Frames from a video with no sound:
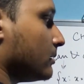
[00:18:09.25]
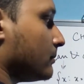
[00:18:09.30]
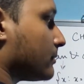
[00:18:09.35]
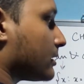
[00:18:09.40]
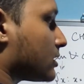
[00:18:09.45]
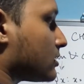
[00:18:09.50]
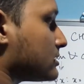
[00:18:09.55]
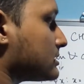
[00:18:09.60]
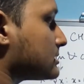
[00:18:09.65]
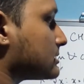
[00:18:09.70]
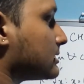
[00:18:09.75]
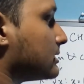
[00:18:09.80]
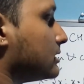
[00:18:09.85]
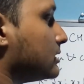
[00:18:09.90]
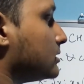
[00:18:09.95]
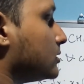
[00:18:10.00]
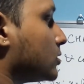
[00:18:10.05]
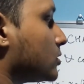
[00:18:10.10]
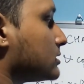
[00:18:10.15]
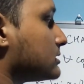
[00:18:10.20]
because
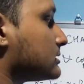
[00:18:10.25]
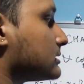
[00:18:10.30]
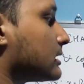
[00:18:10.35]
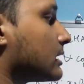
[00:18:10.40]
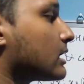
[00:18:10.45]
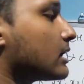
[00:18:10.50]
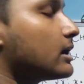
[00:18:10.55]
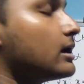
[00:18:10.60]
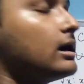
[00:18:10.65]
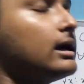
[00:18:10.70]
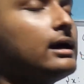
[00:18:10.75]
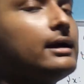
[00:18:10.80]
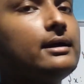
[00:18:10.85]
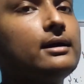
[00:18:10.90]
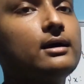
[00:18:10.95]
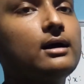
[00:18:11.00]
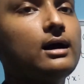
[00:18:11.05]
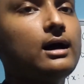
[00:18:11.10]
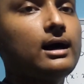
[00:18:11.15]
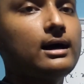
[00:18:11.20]
those
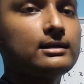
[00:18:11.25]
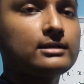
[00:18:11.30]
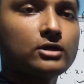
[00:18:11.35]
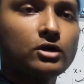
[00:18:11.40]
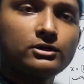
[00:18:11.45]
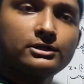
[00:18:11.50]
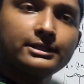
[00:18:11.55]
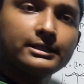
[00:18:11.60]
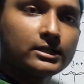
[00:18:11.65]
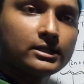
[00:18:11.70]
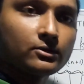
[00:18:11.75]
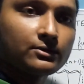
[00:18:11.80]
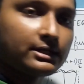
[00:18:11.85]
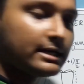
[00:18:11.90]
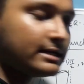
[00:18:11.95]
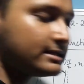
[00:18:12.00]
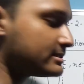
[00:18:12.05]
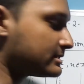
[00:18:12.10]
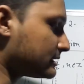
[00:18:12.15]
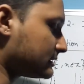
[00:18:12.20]
are not
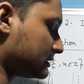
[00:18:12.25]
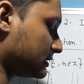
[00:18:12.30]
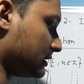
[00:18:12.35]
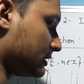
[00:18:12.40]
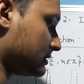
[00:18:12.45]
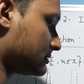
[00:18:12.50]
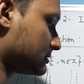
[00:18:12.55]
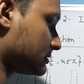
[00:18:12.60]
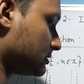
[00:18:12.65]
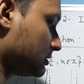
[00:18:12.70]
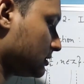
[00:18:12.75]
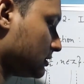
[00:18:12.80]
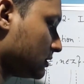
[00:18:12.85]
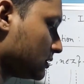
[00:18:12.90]
included in such a case.